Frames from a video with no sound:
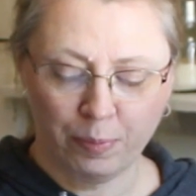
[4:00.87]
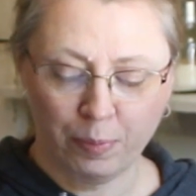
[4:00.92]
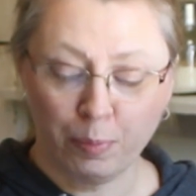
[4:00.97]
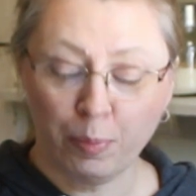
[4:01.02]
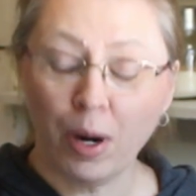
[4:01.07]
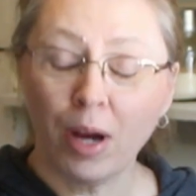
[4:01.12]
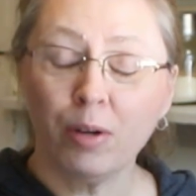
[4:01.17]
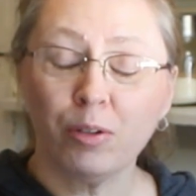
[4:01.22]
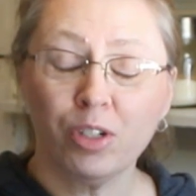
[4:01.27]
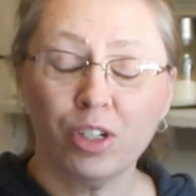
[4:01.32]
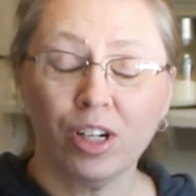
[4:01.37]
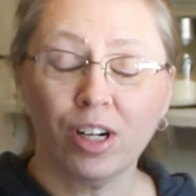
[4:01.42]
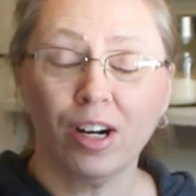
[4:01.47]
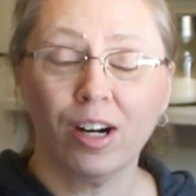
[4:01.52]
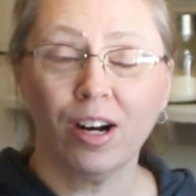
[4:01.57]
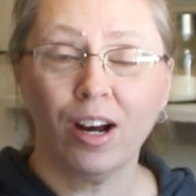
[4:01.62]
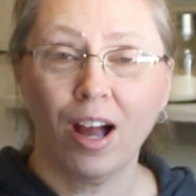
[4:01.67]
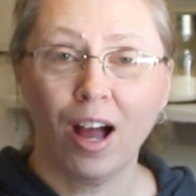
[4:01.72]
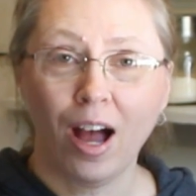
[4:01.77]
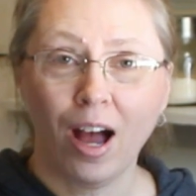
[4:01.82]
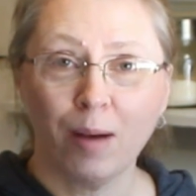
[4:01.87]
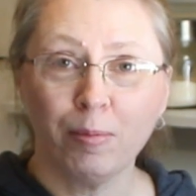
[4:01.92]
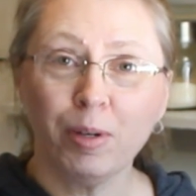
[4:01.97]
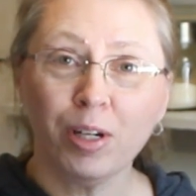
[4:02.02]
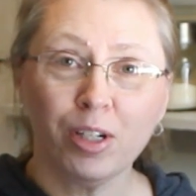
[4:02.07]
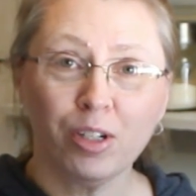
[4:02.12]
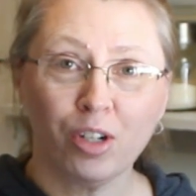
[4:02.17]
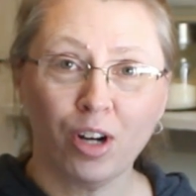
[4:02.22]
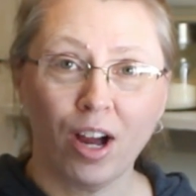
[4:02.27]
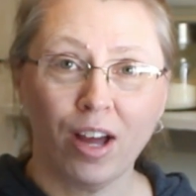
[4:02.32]
Brown sugar, I'm
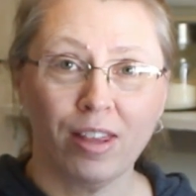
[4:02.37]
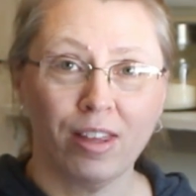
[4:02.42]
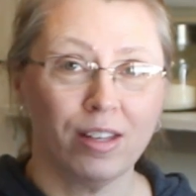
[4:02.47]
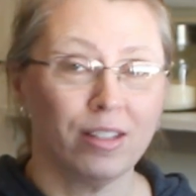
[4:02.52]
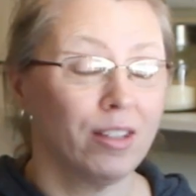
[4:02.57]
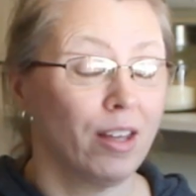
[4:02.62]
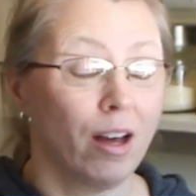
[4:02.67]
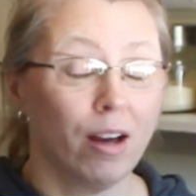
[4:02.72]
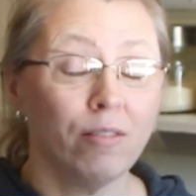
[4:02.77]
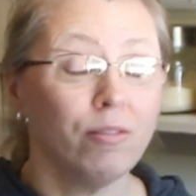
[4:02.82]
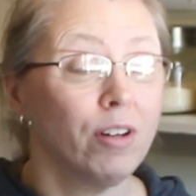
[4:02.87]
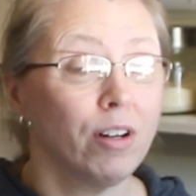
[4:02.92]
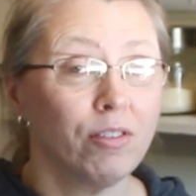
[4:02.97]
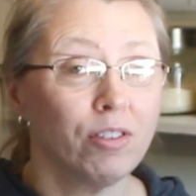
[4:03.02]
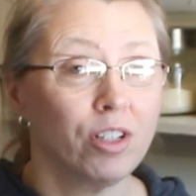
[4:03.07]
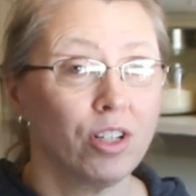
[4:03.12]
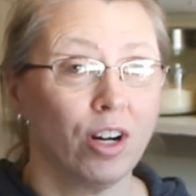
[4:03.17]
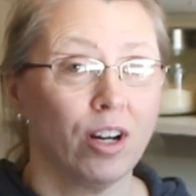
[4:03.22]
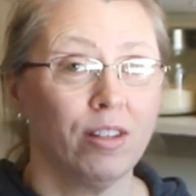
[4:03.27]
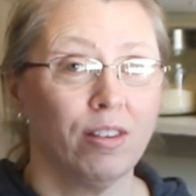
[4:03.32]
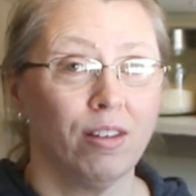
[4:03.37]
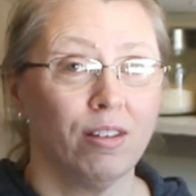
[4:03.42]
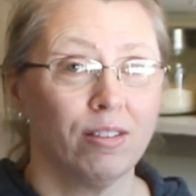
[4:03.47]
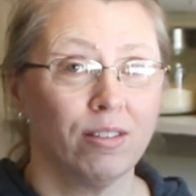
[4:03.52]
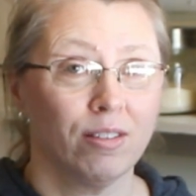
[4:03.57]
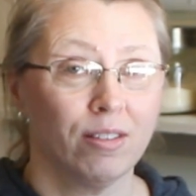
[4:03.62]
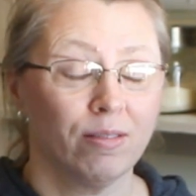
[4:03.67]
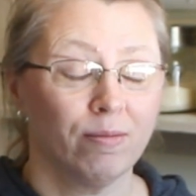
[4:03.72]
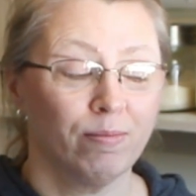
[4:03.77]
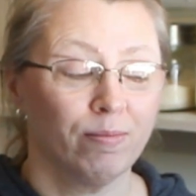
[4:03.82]
going to try this. I've never tried
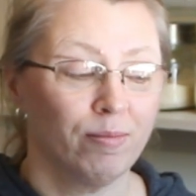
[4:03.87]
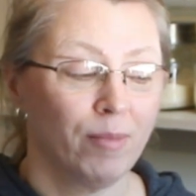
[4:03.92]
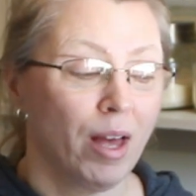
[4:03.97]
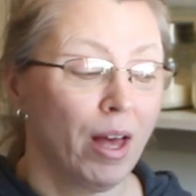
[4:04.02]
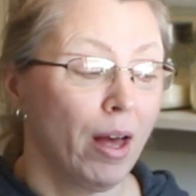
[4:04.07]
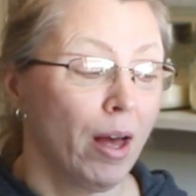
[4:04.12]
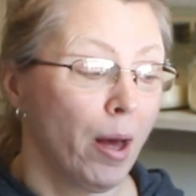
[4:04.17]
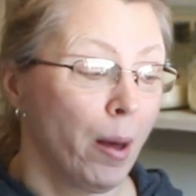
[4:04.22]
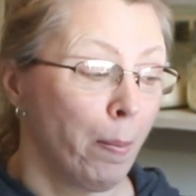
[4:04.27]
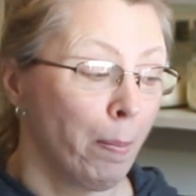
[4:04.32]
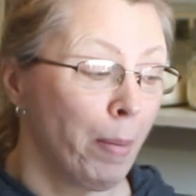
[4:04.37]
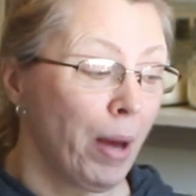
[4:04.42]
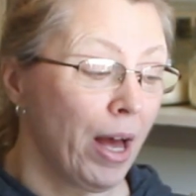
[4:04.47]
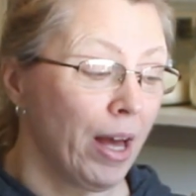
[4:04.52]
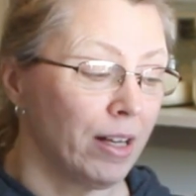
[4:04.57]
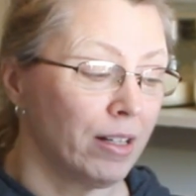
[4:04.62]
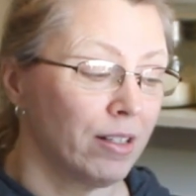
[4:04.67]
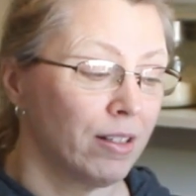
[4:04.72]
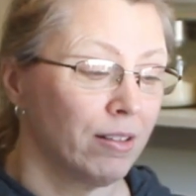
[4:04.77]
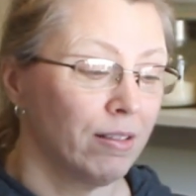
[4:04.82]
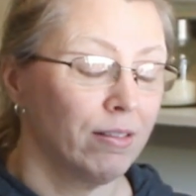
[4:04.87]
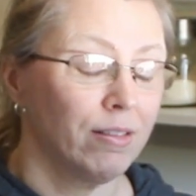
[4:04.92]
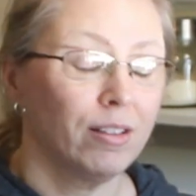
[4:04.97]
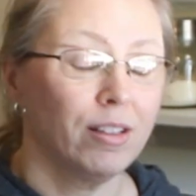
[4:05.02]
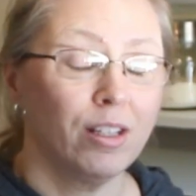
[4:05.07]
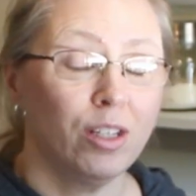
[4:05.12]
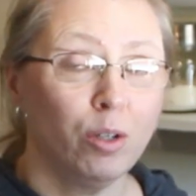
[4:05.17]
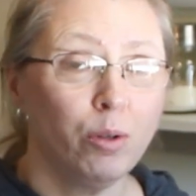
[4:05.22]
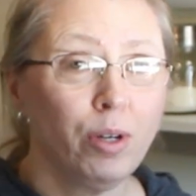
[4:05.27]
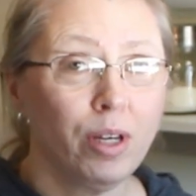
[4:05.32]
this, but
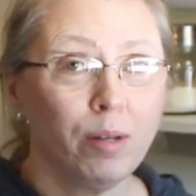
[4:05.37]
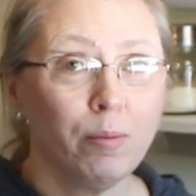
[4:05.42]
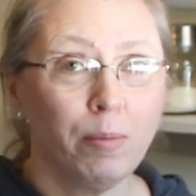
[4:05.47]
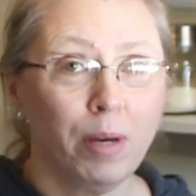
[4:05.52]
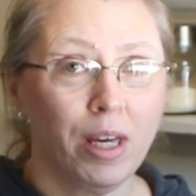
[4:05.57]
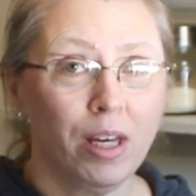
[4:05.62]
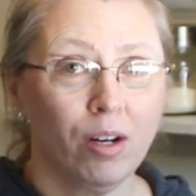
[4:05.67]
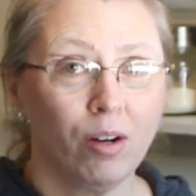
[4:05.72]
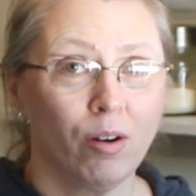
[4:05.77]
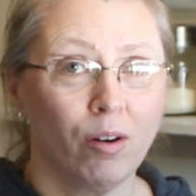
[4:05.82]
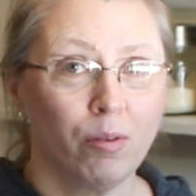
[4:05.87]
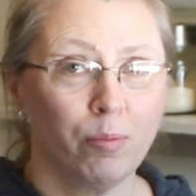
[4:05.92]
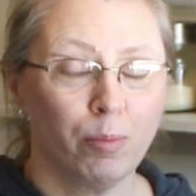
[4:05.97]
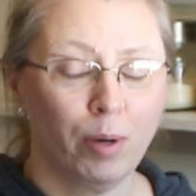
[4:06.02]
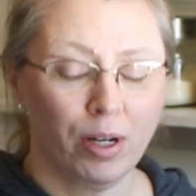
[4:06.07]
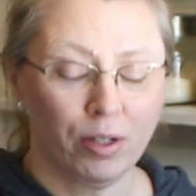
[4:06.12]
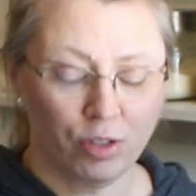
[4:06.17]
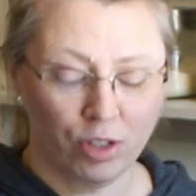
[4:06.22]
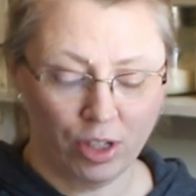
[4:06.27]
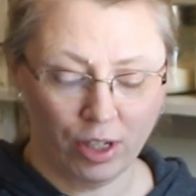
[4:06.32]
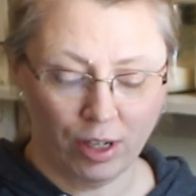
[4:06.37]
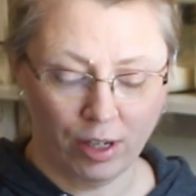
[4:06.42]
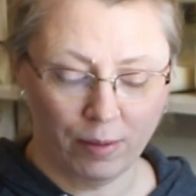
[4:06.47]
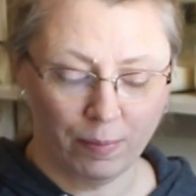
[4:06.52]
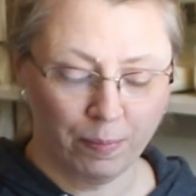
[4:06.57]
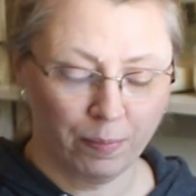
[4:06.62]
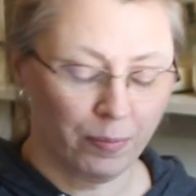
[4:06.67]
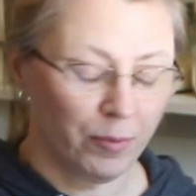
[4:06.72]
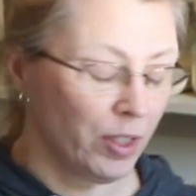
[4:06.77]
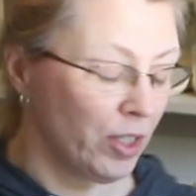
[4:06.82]
you can make your own brown sugar.
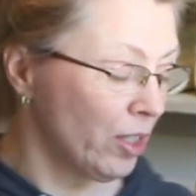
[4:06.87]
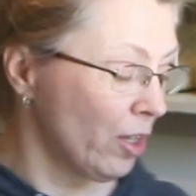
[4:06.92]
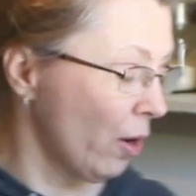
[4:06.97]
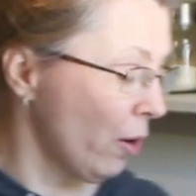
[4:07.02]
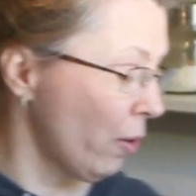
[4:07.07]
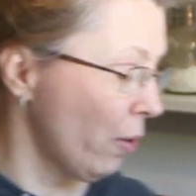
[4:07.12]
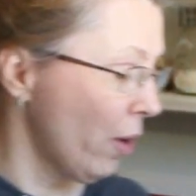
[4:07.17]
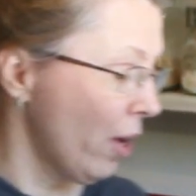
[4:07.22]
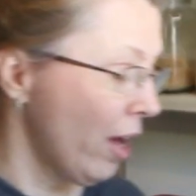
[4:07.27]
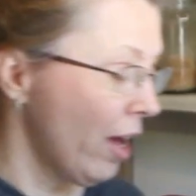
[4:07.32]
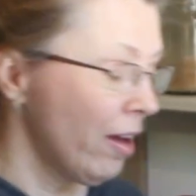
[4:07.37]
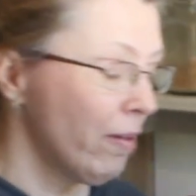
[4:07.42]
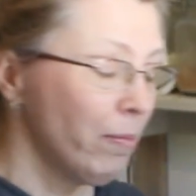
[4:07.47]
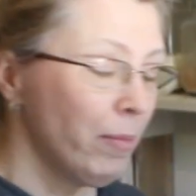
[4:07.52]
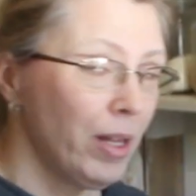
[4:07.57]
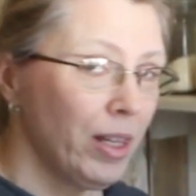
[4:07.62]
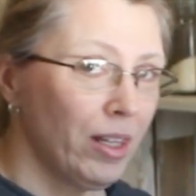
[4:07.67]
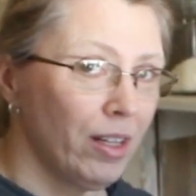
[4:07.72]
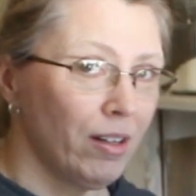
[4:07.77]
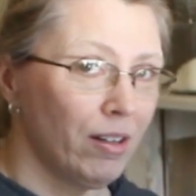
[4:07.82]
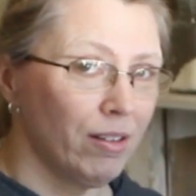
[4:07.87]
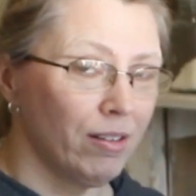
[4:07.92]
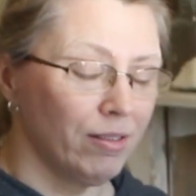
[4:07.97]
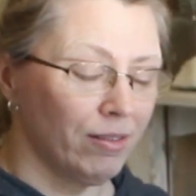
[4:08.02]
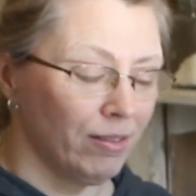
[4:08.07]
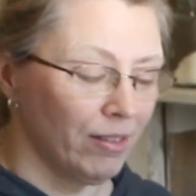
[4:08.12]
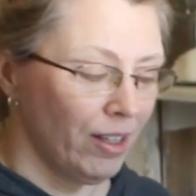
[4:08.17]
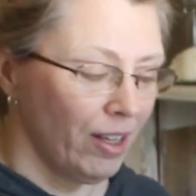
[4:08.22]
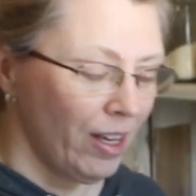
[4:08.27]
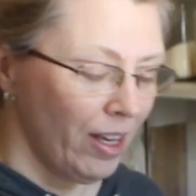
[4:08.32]
So I have my little
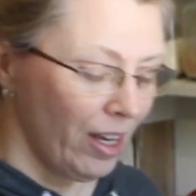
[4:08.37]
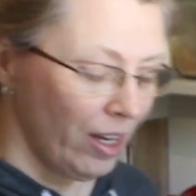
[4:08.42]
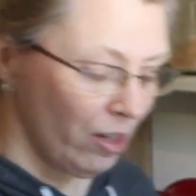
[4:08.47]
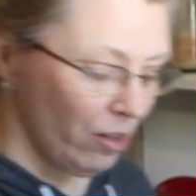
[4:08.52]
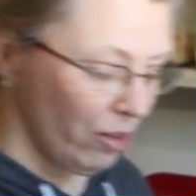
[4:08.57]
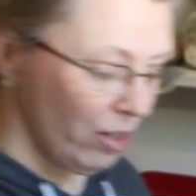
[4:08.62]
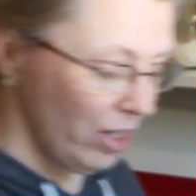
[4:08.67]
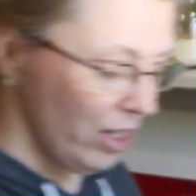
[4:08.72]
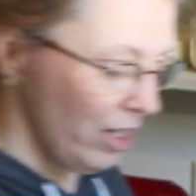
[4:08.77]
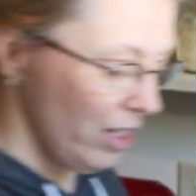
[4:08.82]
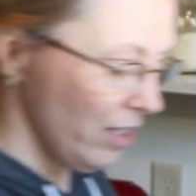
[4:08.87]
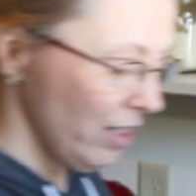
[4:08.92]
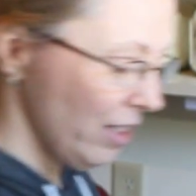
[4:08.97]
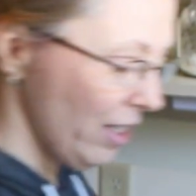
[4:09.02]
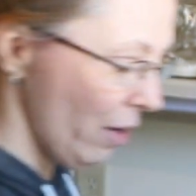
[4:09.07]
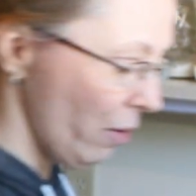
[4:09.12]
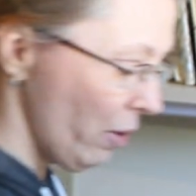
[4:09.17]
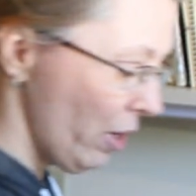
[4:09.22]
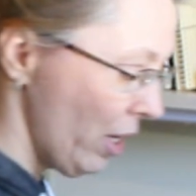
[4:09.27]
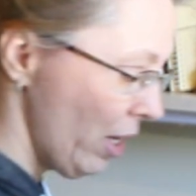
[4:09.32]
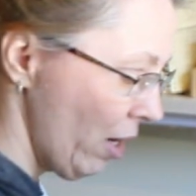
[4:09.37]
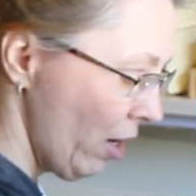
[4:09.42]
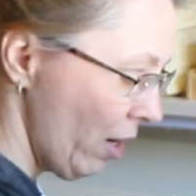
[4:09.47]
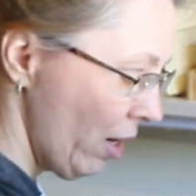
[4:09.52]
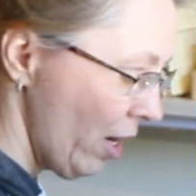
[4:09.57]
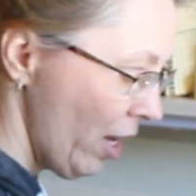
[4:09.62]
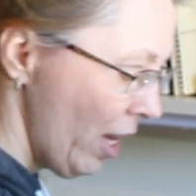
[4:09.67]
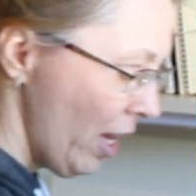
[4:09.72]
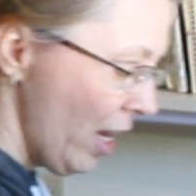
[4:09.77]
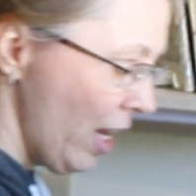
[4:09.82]
ingredients out
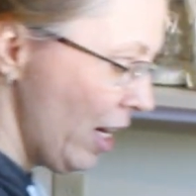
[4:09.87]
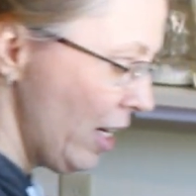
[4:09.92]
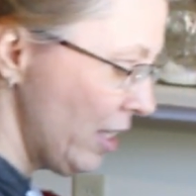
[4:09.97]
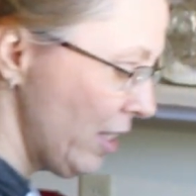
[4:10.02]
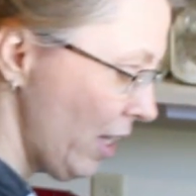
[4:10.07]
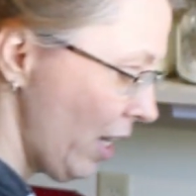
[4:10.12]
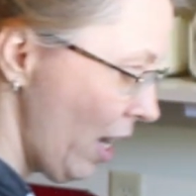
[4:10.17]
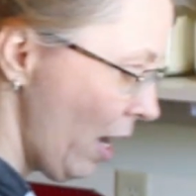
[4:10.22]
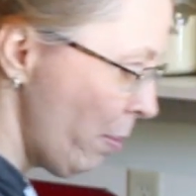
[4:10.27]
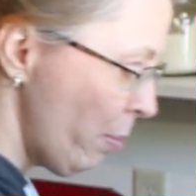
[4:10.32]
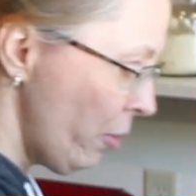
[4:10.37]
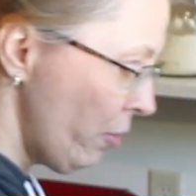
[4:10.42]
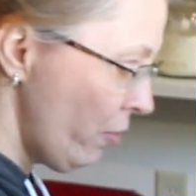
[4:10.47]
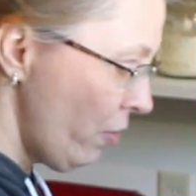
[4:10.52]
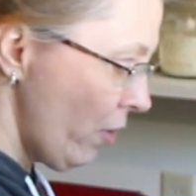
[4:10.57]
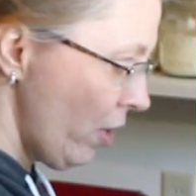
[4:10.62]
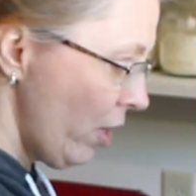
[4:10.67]
here, and it's a cup of